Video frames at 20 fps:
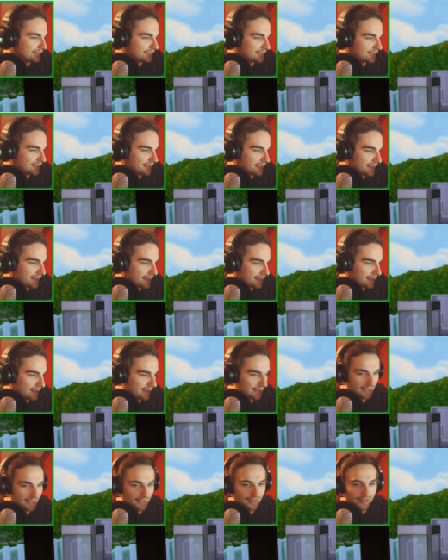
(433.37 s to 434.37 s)

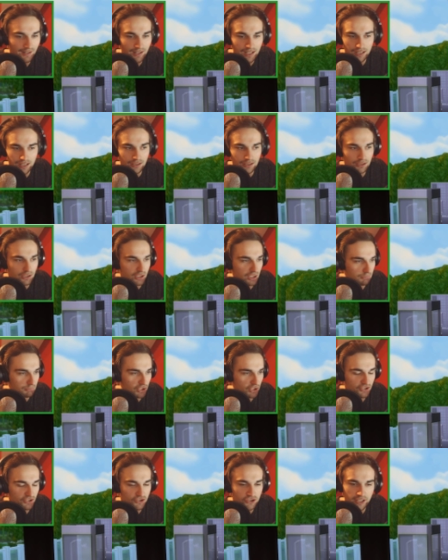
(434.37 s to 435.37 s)
yeah. Come
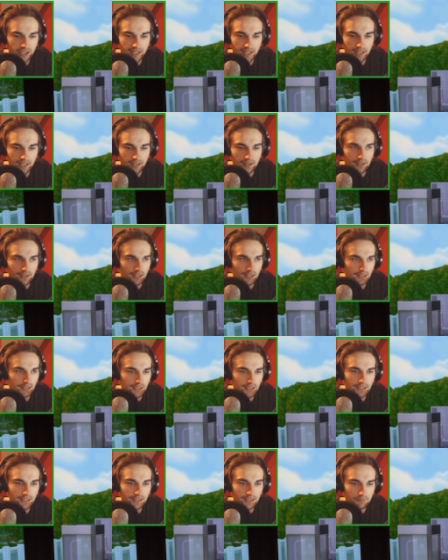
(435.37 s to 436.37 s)
on, chair.
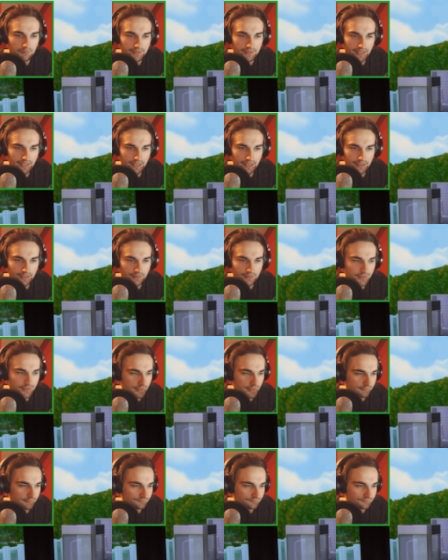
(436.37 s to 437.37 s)
Light a
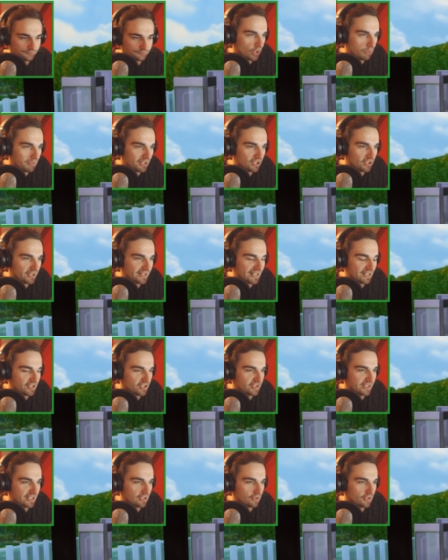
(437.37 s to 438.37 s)
blaze. Oh my god, he's
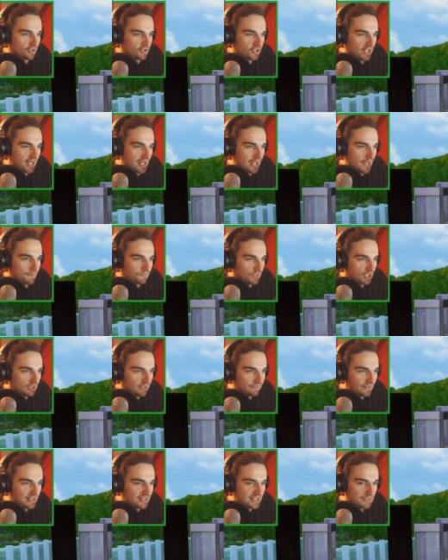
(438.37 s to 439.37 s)
actually sitting on the chair. Oh,
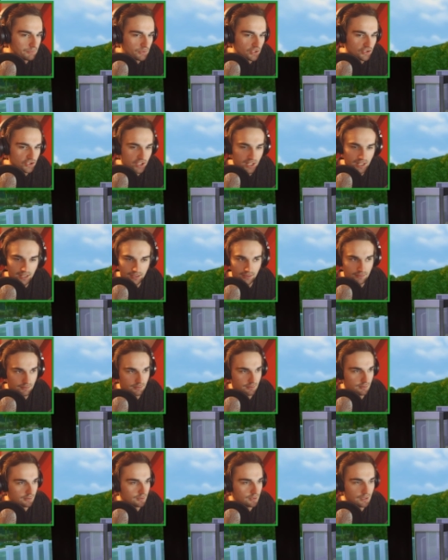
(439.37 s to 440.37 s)
he fell asleep on the chair.
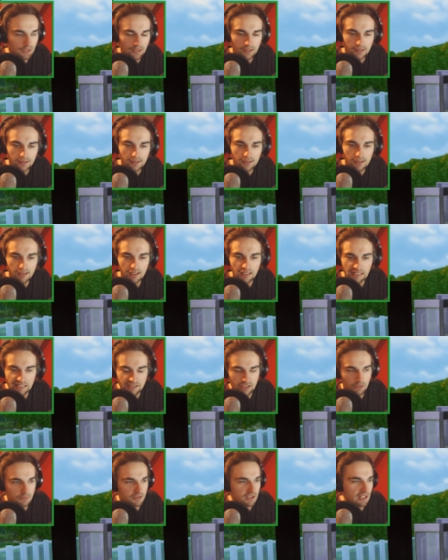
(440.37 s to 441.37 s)
Ah, at
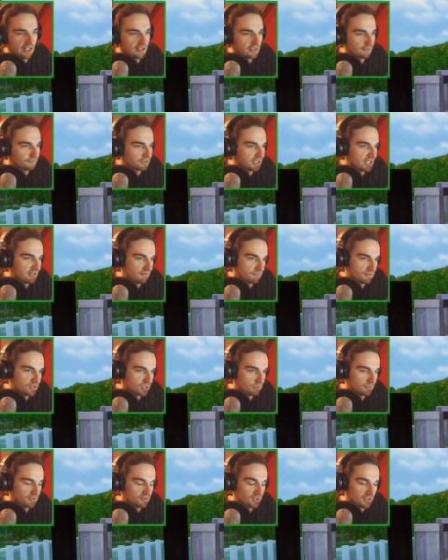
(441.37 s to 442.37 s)
least I was kind enough to give him
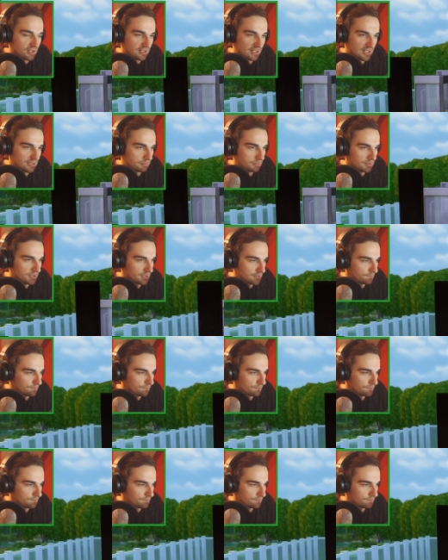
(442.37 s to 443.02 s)
somewhere to sleep.